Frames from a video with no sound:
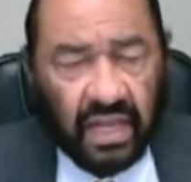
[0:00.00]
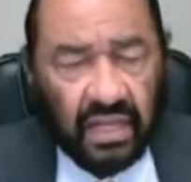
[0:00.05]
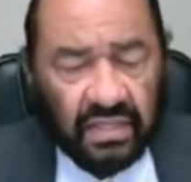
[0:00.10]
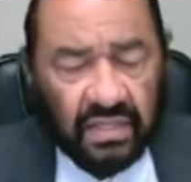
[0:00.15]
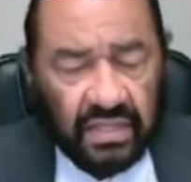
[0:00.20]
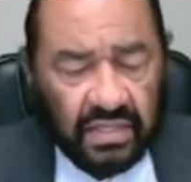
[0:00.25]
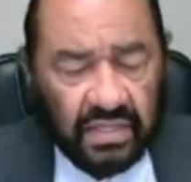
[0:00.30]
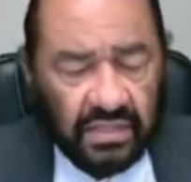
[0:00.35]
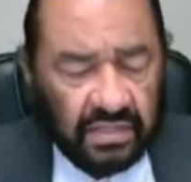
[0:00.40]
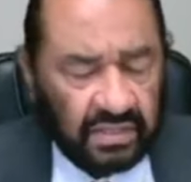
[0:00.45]

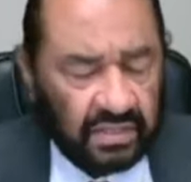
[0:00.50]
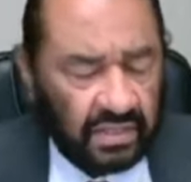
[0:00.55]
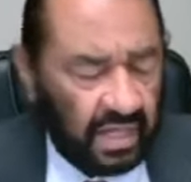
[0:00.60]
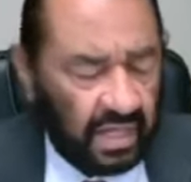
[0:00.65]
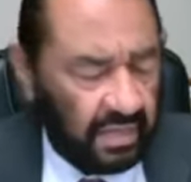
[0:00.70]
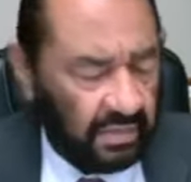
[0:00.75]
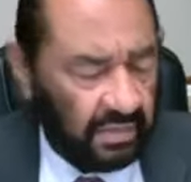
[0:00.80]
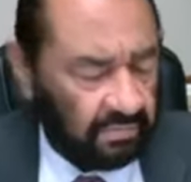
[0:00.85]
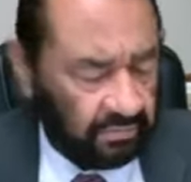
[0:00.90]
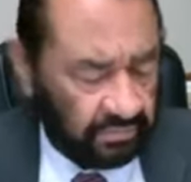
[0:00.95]
Uh, this
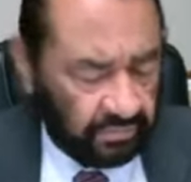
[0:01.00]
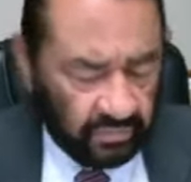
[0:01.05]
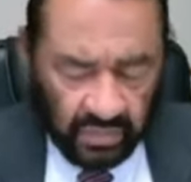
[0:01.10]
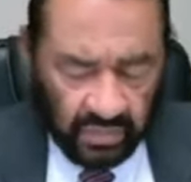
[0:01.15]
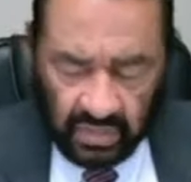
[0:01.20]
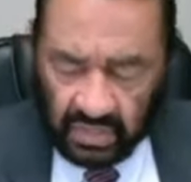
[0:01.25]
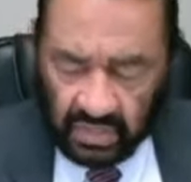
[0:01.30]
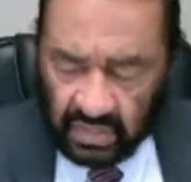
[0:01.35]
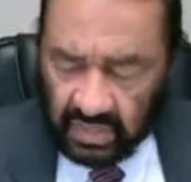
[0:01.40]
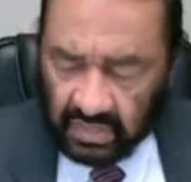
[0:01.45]
uh,
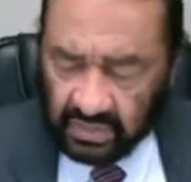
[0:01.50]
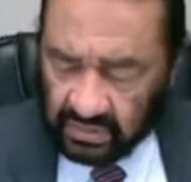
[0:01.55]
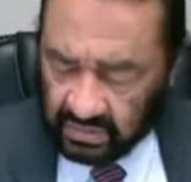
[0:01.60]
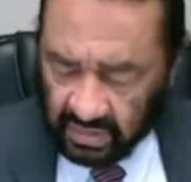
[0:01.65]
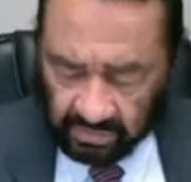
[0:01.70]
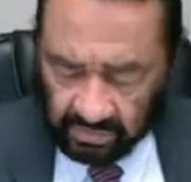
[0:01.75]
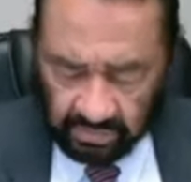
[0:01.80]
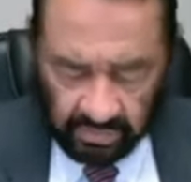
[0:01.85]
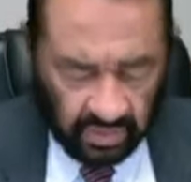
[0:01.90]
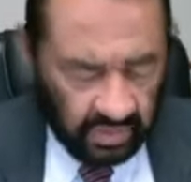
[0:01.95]
is
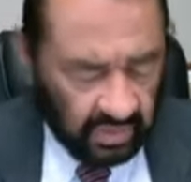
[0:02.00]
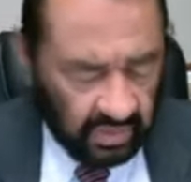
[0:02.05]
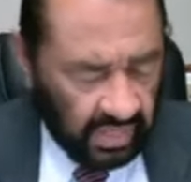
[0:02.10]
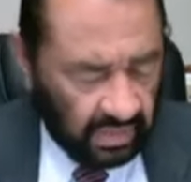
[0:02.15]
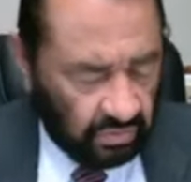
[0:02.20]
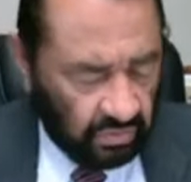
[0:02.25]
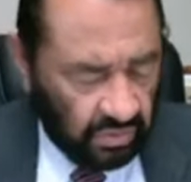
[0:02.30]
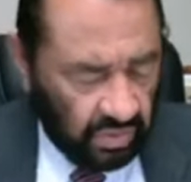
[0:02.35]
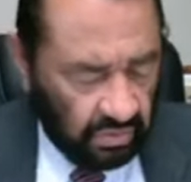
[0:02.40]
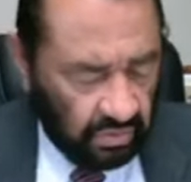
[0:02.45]
something
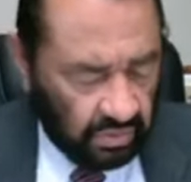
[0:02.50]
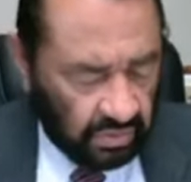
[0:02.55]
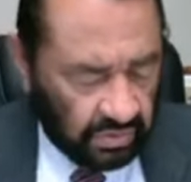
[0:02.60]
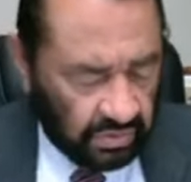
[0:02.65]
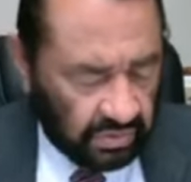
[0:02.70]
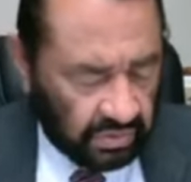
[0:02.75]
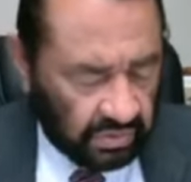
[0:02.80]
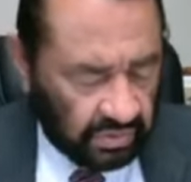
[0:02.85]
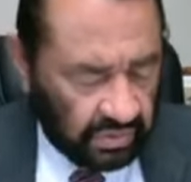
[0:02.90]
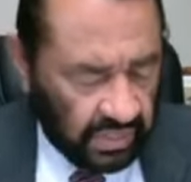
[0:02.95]
that we were
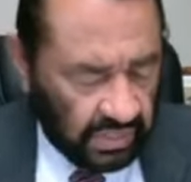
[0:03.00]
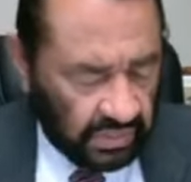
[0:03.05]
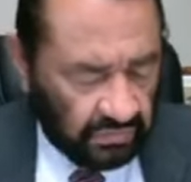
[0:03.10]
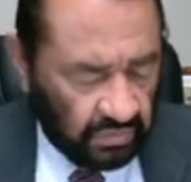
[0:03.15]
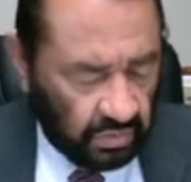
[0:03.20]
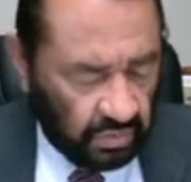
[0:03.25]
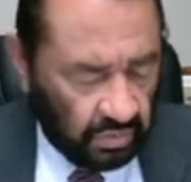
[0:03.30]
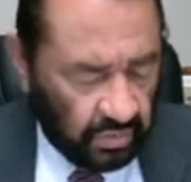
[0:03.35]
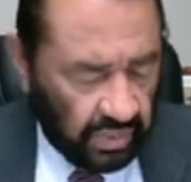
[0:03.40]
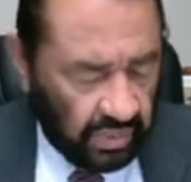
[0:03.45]

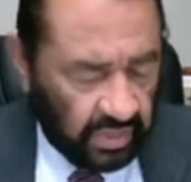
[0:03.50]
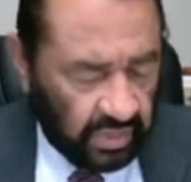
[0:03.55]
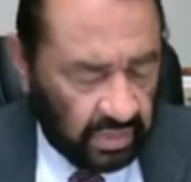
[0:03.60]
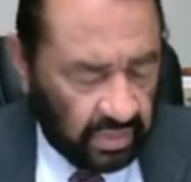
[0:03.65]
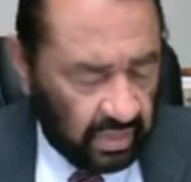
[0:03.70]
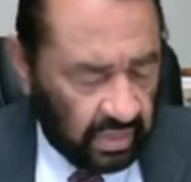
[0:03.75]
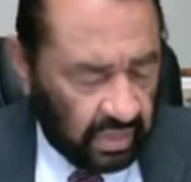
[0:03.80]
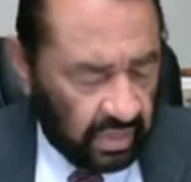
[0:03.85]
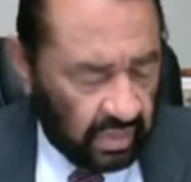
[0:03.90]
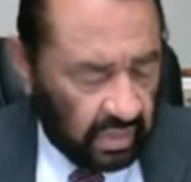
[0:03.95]
successful
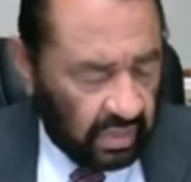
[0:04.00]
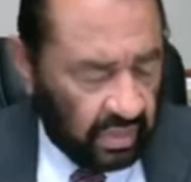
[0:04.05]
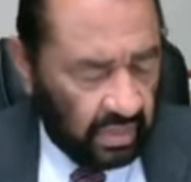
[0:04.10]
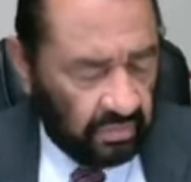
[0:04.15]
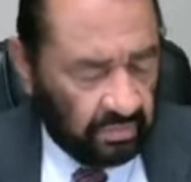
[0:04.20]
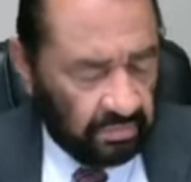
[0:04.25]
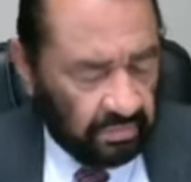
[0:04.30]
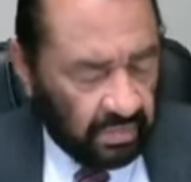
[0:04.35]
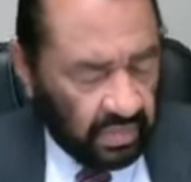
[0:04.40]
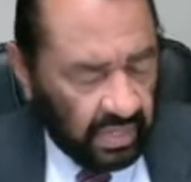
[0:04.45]
with.
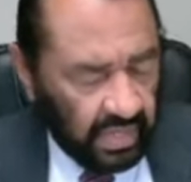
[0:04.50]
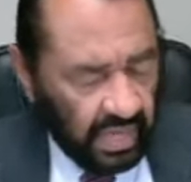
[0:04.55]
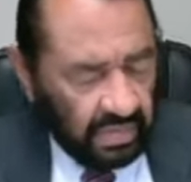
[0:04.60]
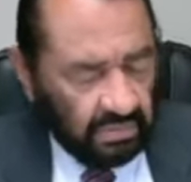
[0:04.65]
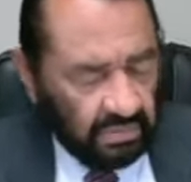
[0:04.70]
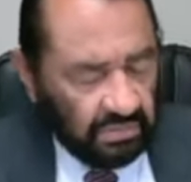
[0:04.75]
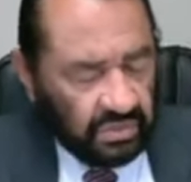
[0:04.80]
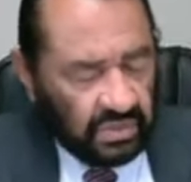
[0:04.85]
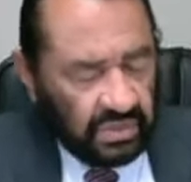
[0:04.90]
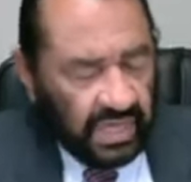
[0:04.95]
It
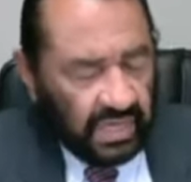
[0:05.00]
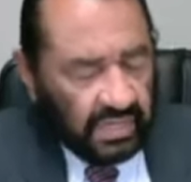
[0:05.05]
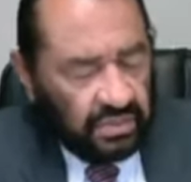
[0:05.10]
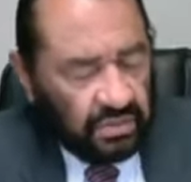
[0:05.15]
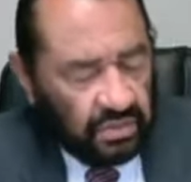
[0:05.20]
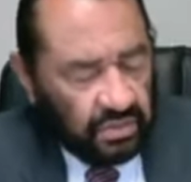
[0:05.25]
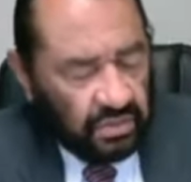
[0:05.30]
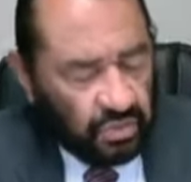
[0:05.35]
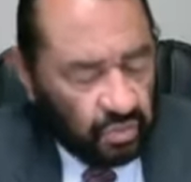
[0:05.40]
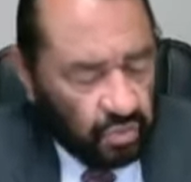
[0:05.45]
became
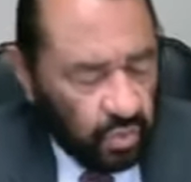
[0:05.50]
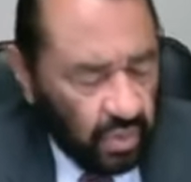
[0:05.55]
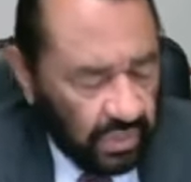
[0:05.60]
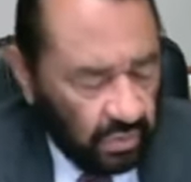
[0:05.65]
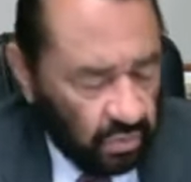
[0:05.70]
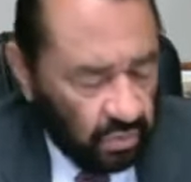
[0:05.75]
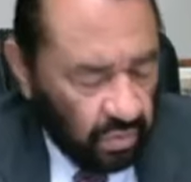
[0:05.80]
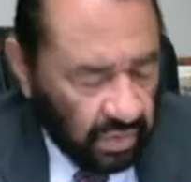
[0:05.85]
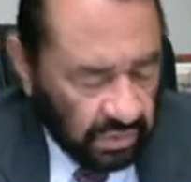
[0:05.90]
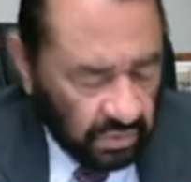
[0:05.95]
Section
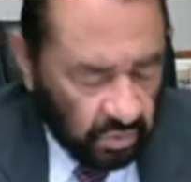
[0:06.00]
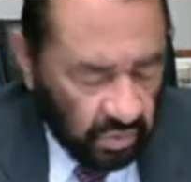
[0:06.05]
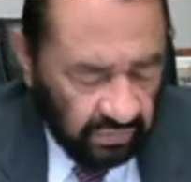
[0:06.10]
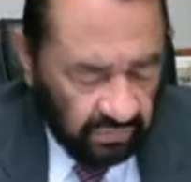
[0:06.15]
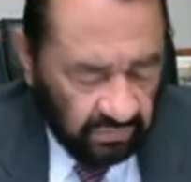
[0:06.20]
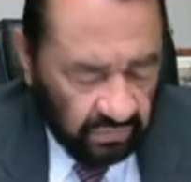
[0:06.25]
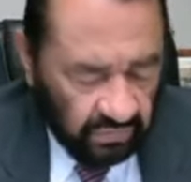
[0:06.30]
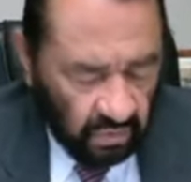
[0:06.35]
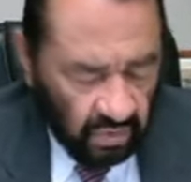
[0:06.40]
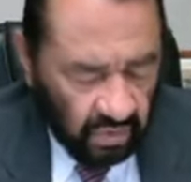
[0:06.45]

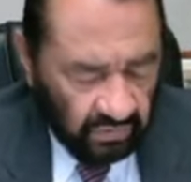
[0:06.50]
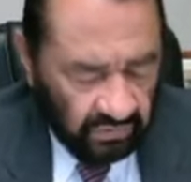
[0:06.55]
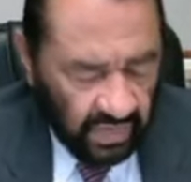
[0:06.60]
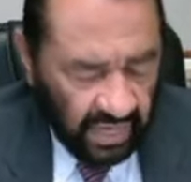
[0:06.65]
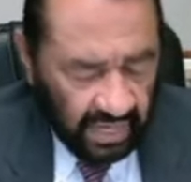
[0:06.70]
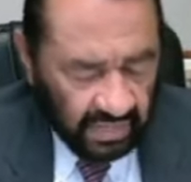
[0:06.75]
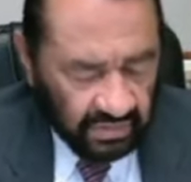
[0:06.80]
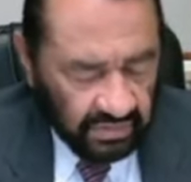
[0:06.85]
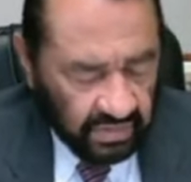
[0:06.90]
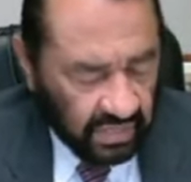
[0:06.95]
2124 of
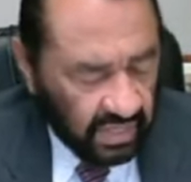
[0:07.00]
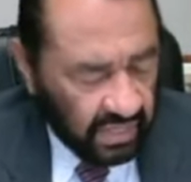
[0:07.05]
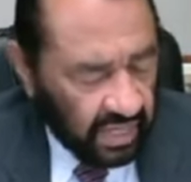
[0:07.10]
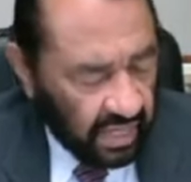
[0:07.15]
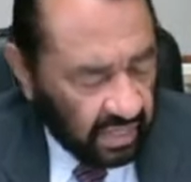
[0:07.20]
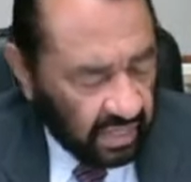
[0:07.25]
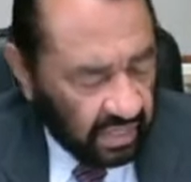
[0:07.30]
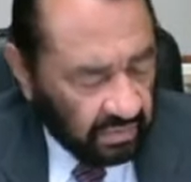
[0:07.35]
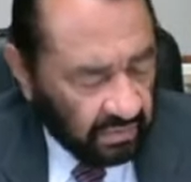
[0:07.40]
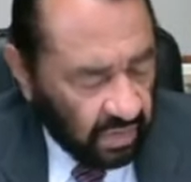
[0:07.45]
the Housing
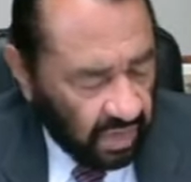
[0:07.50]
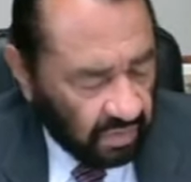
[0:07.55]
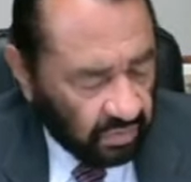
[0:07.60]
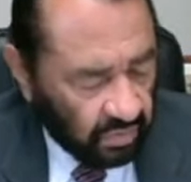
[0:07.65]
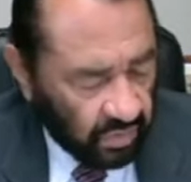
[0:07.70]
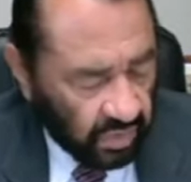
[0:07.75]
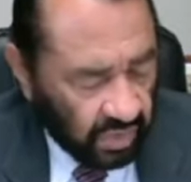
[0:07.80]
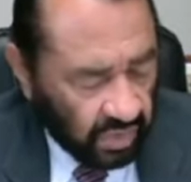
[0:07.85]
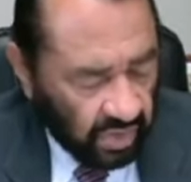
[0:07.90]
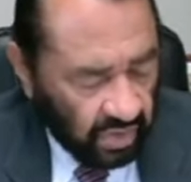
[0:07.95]
and
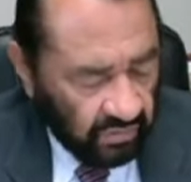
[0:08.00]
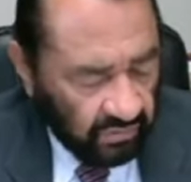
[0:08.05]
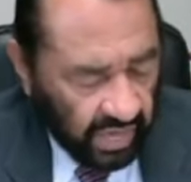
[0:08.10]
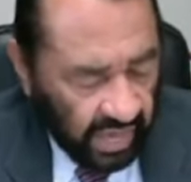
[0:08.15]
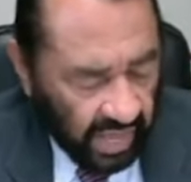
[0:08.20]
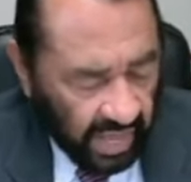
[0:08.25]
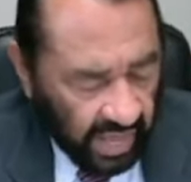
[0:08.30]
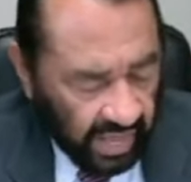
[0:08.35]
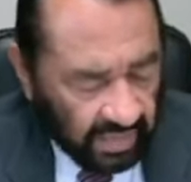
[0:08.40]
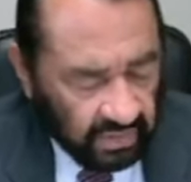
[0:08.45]
Economic
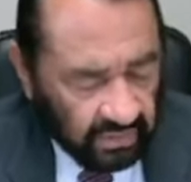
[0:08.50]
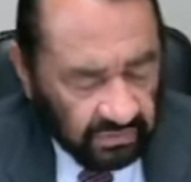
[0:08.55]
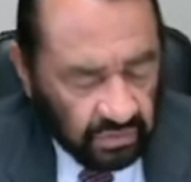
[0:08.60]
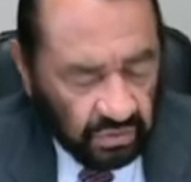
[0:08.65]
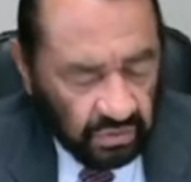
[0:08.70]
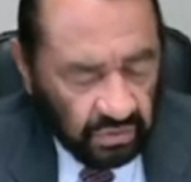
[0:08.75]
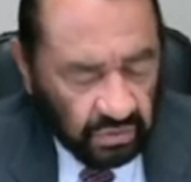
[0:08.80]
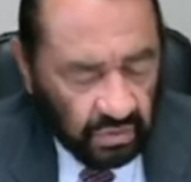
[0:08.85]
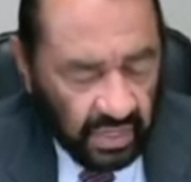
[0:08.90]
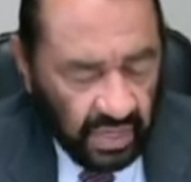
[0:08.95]
Recovery Act of
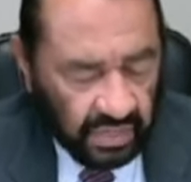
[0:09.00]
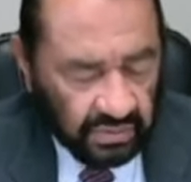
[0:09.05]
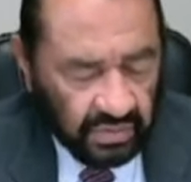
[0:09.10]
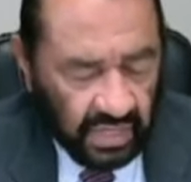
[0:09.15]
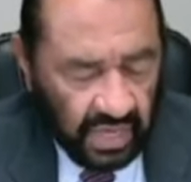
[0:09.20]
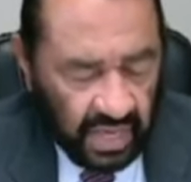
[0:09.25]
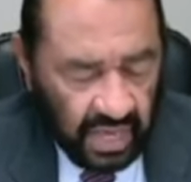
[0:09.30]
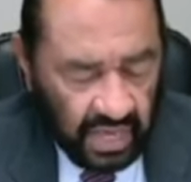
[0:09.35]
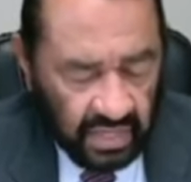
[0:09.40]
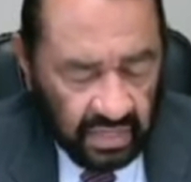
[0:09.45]

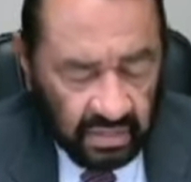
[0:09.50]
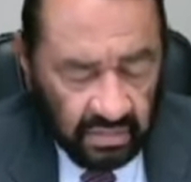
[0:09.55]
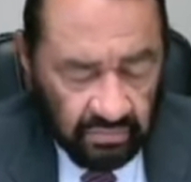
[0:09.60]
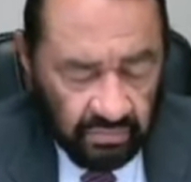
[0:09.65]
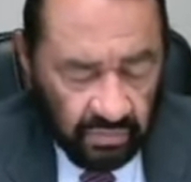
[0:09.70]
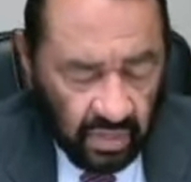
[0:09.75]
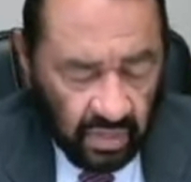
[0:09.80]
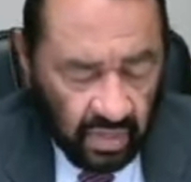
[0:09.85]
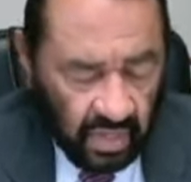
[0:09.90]
2008.